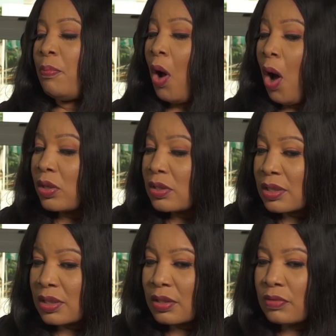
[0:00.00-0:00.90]
But
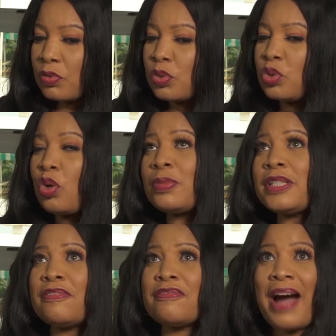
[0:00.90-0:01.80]
for some
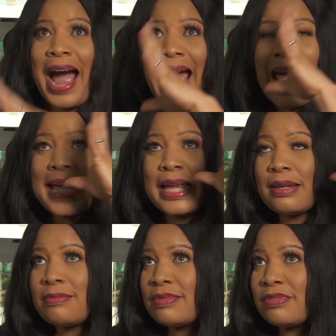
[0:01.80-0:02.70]

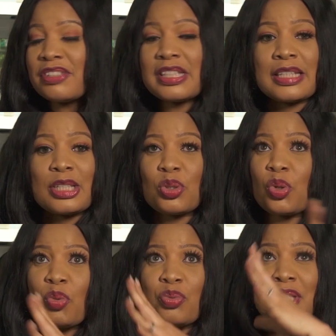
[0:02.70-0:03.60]
divine visitation
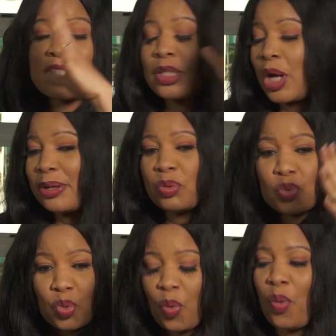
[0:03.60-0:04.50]
or reason, I
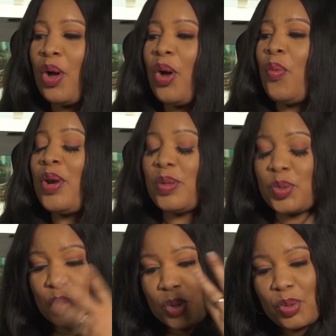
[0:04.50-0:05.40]
don't know, when I was
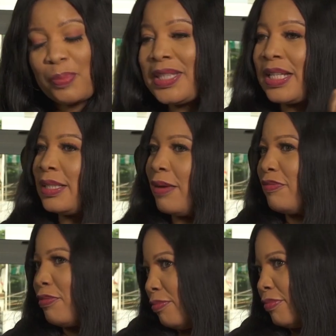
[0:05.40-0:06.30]
going to submit that jam
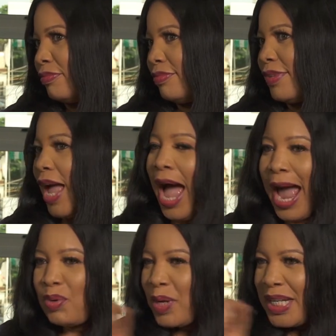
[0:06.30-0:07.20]
form,
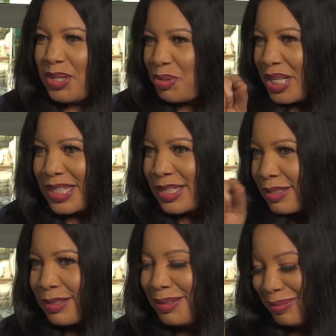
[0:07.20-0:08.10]
I quickly
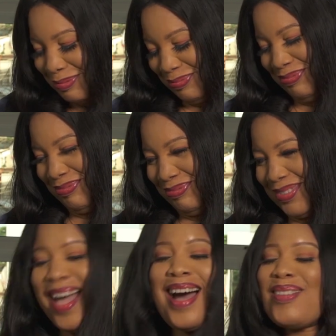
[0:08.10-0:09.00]
erased
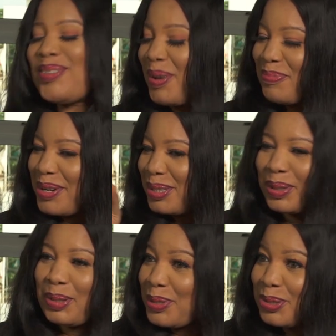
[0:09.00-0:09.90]
what my parents
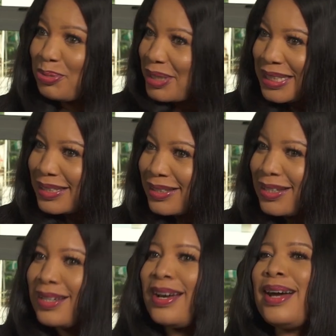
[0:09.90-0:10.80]
wanted me to read.
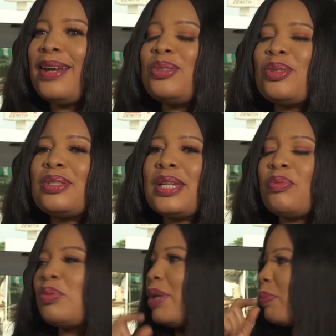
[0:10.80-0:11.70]
And I just say,
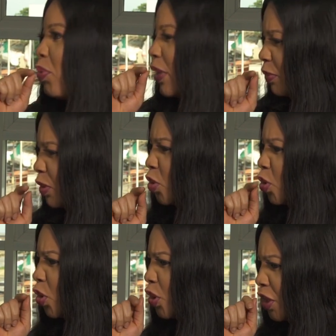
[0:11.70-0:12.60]
what level? Is this
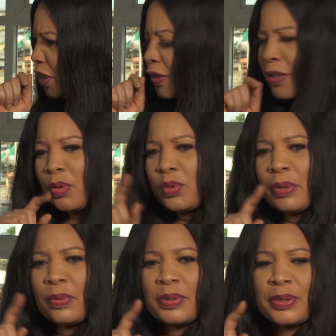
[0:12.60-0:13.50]
sociology? What
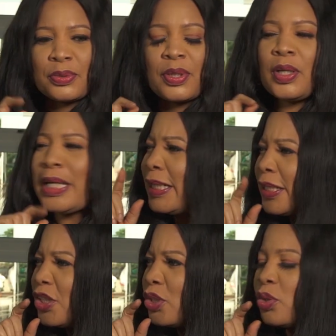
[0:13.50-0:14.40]
do I do?
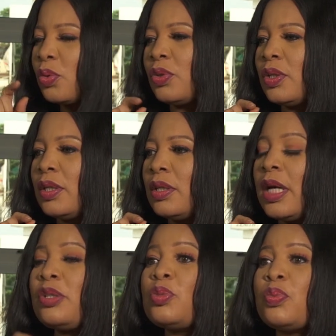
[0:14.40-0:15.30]
English? No.
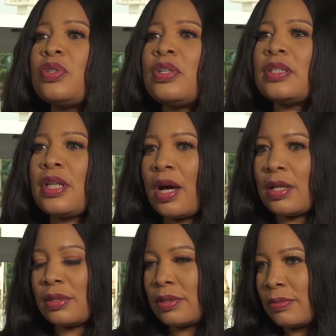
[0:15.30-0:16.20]
I just put theatre
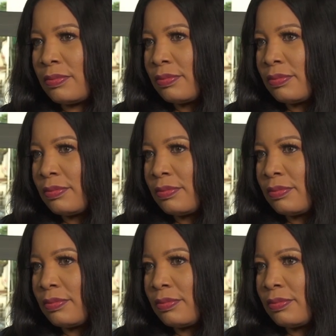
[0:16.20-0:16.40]
arts.